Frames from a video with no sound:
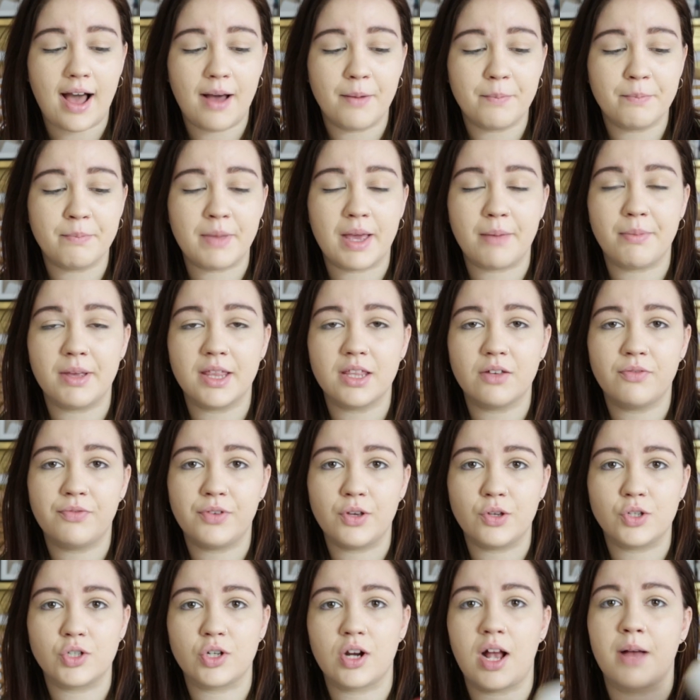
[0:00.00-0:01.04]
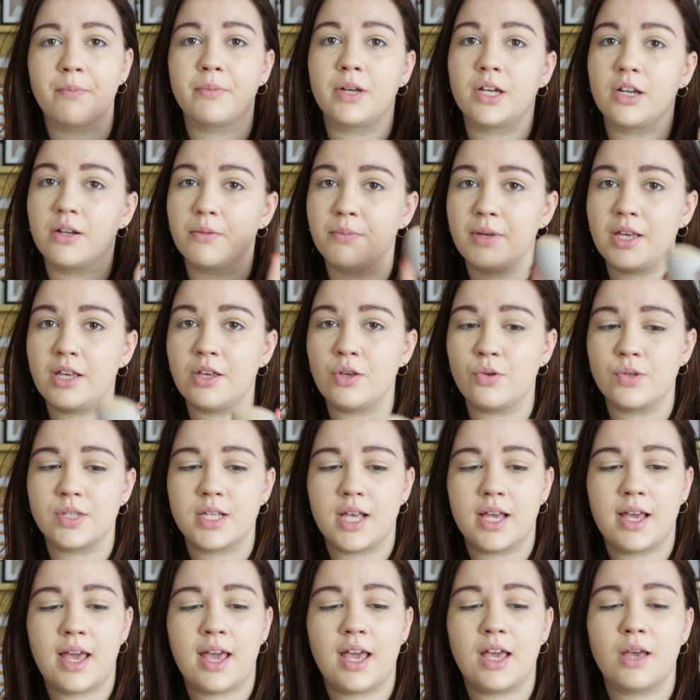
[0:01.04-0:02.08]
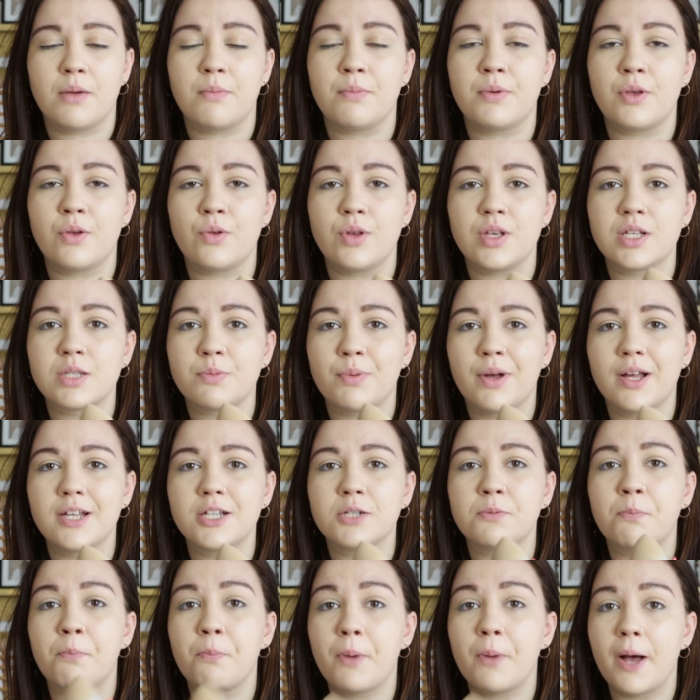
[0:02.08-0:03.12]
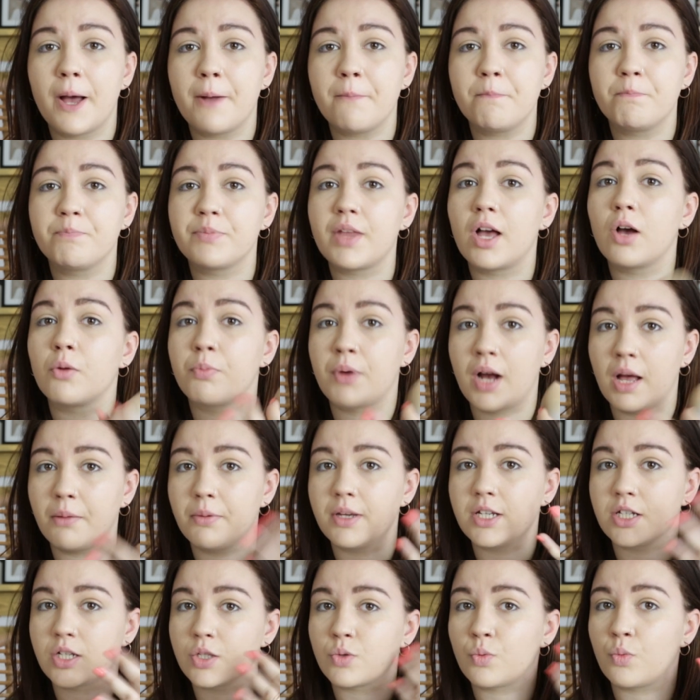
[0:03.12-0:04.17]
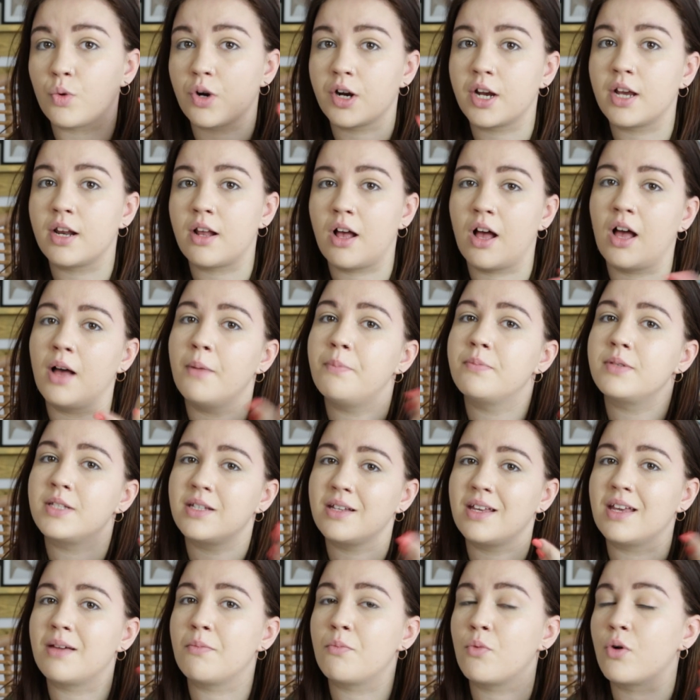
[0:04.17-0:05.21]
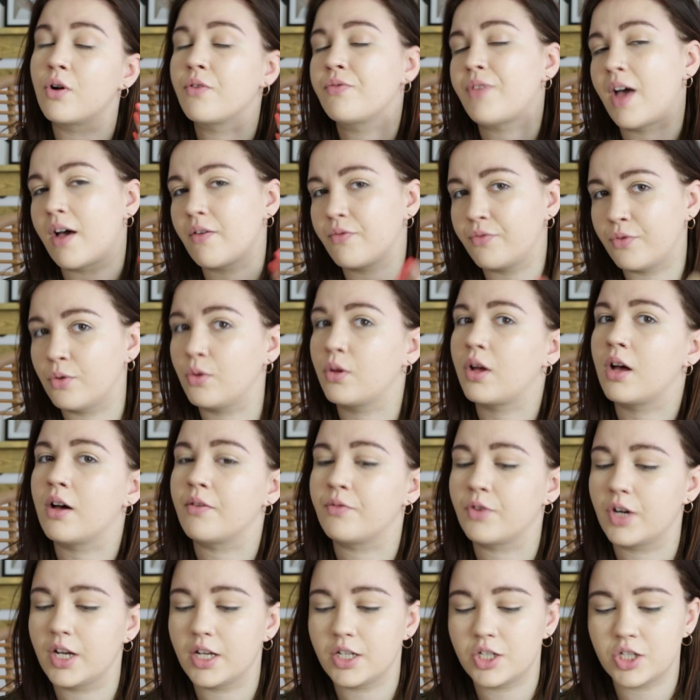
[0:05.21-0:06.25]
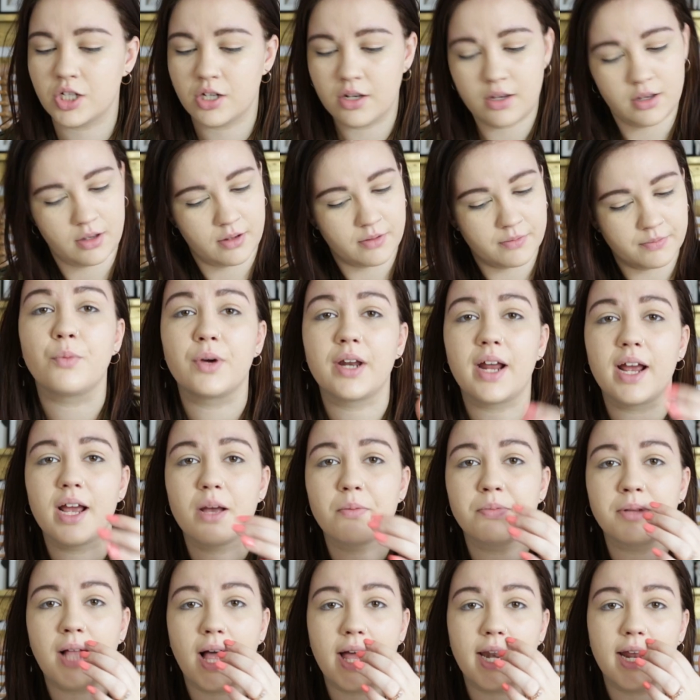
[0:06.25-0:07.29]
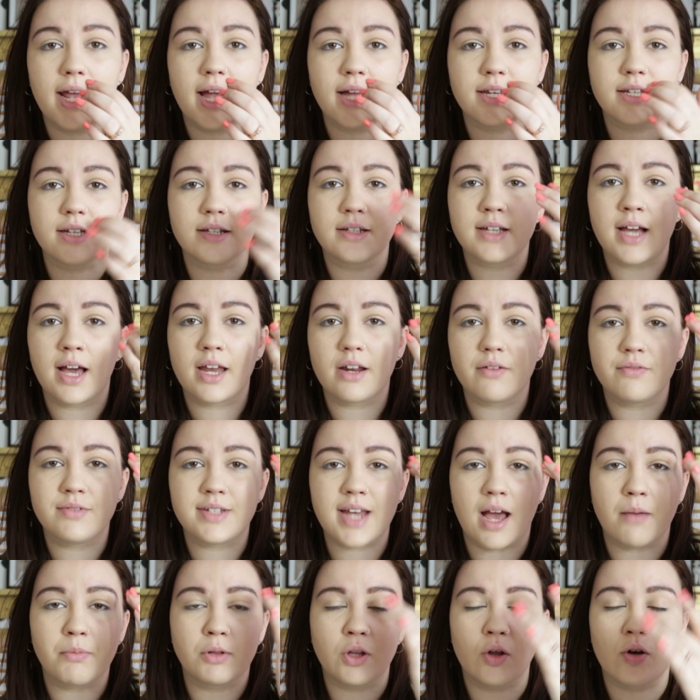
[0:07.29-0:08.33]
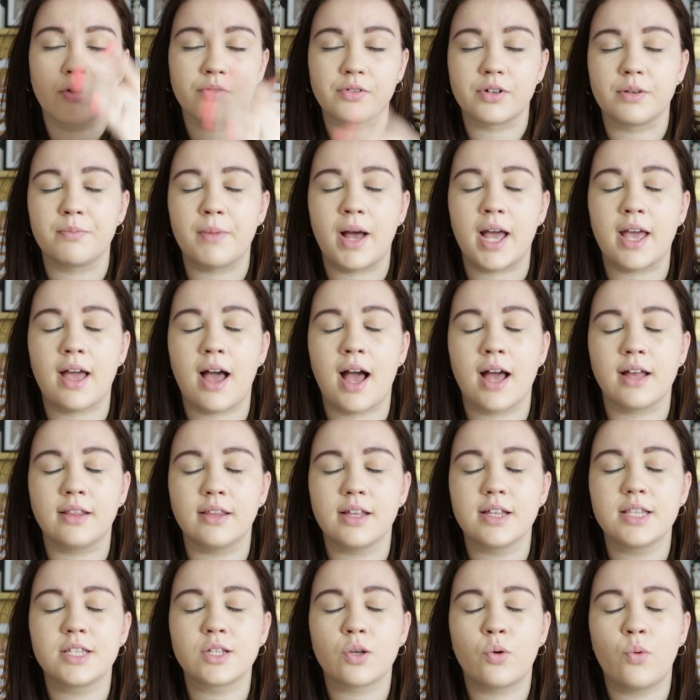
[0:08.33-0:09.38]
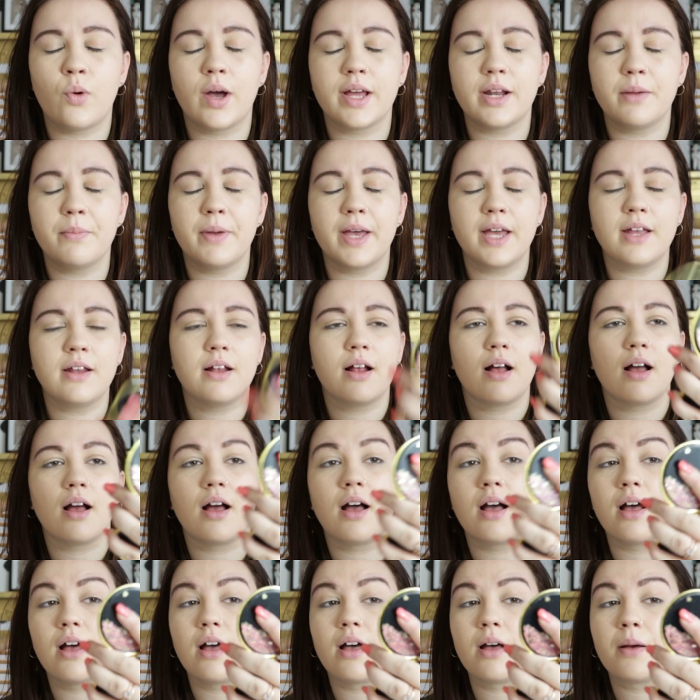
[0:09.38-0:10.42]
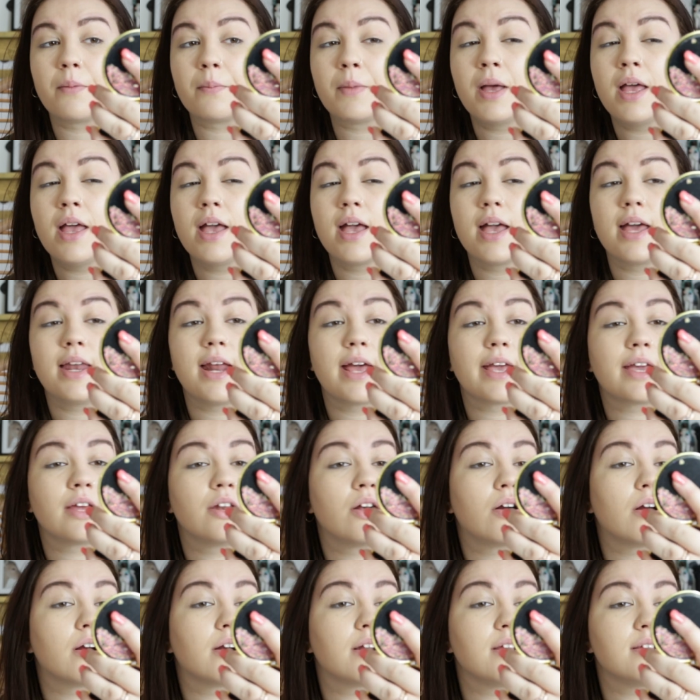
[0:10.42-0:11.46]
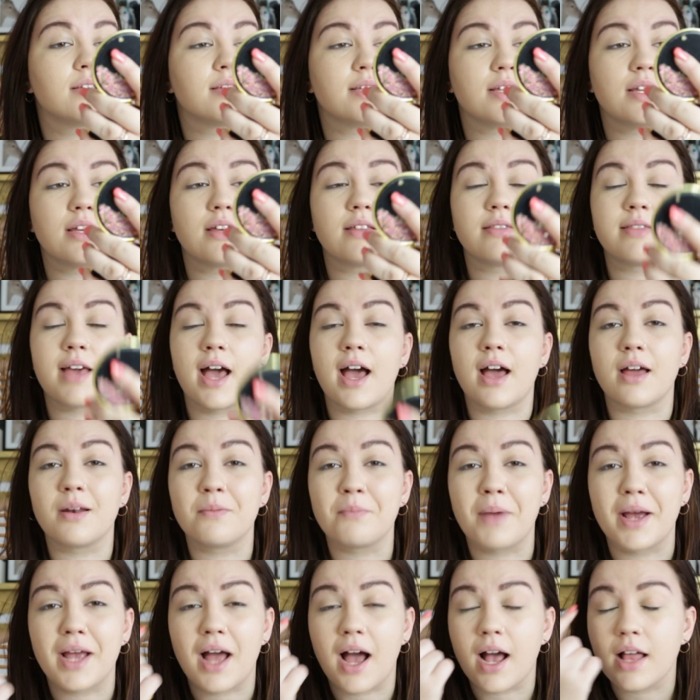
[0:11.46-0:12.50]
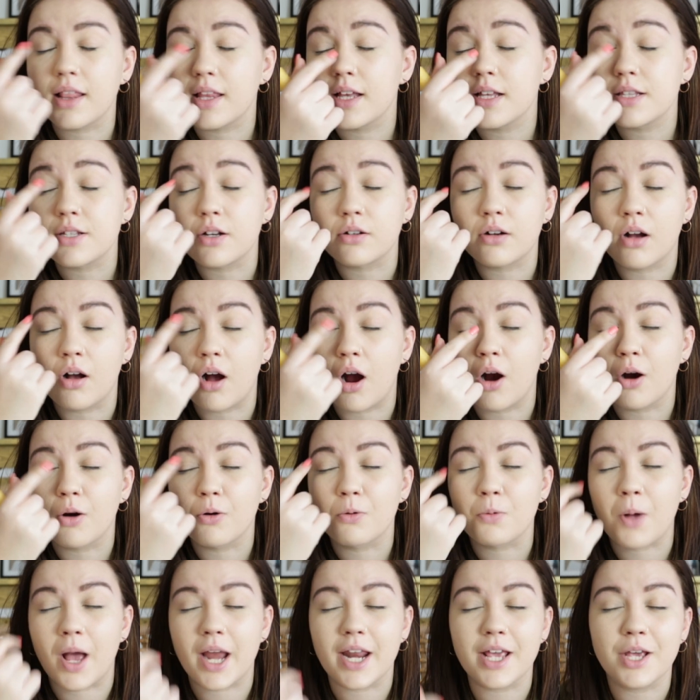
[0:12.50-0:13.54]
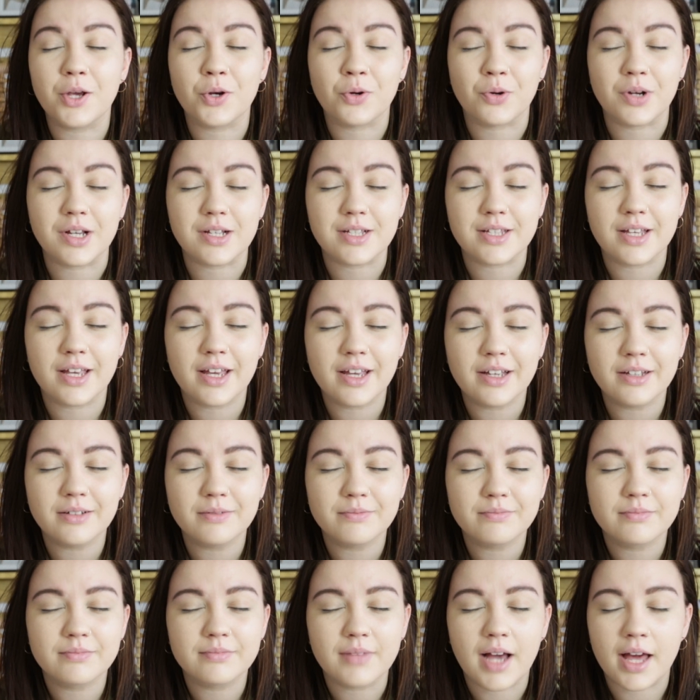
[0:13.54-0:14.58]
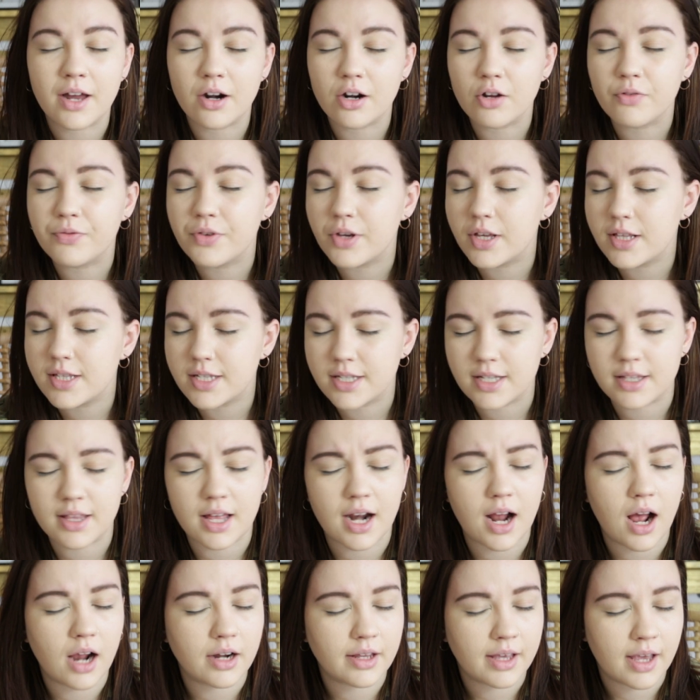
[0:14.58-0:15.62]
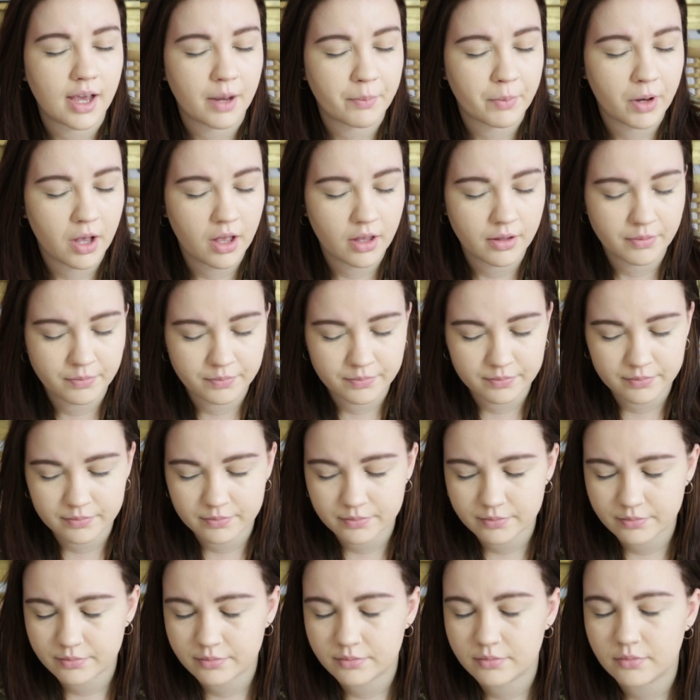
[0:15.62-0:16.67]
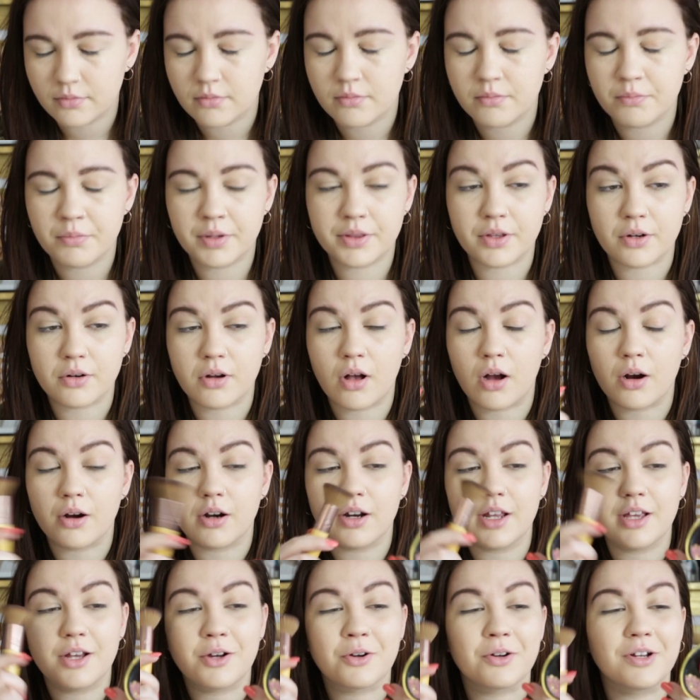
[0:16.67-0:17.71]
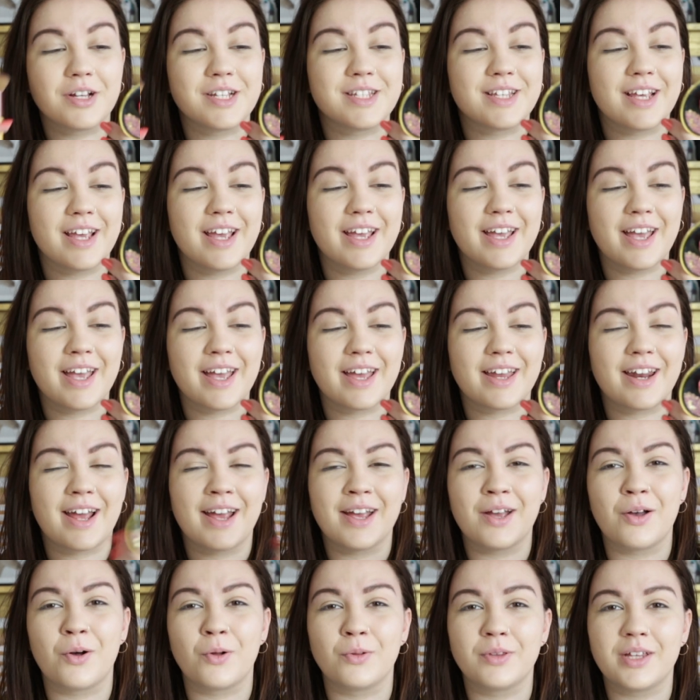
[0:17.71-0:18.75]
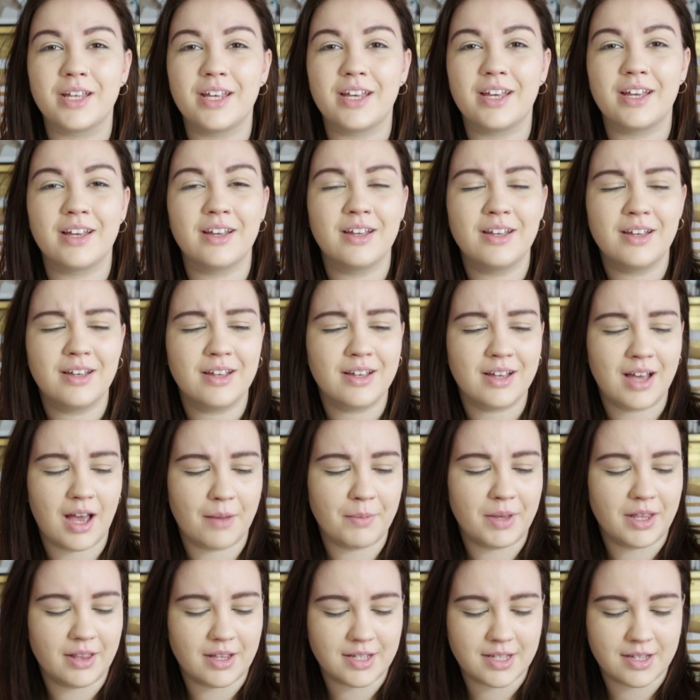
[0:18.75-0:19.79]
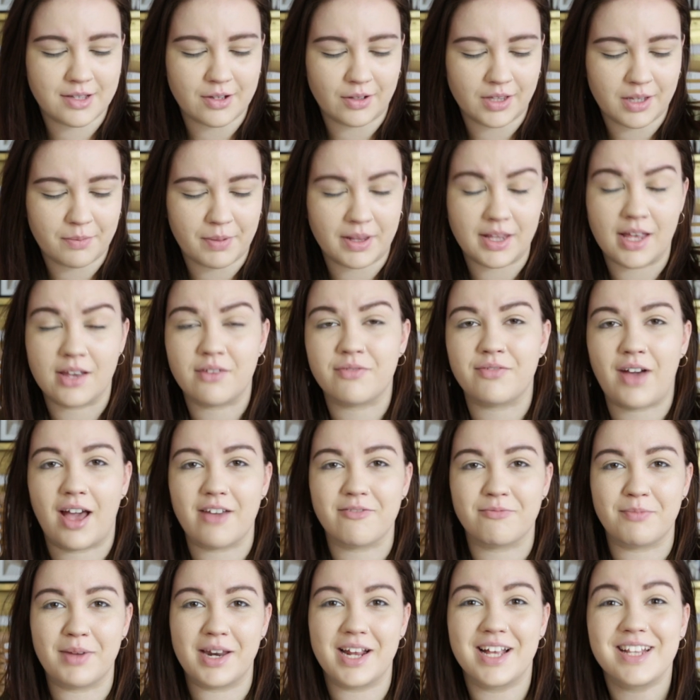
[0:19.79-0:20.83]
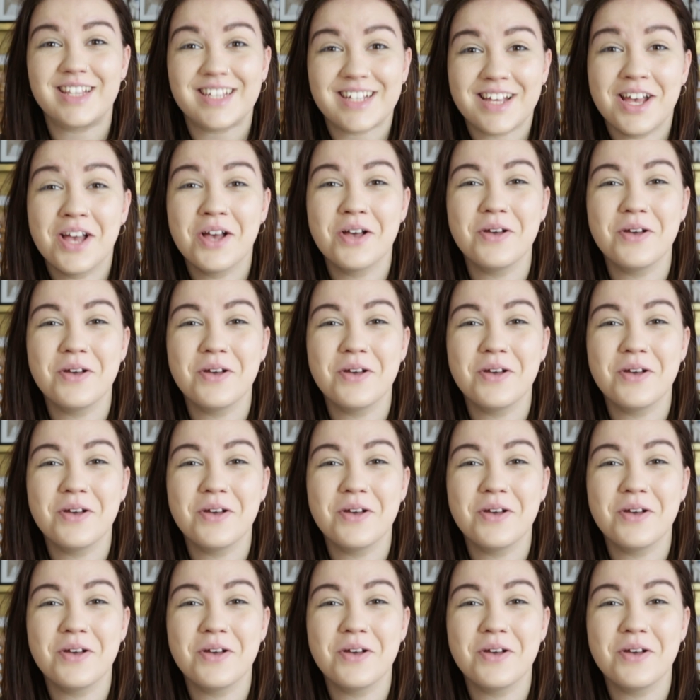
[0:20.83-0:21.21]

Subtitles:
Maybe in the future I'm gonna be using a beauty sponge, but I'll probably just work it up to get more of that full coverage. When I applied it, I did kind of dabble over my eyelids quite a bit, and I can already see that my eyelids are already creasing. I don't know if you can see that on camera, but they're already creasing, and I mean, this has only been like 5 minutes.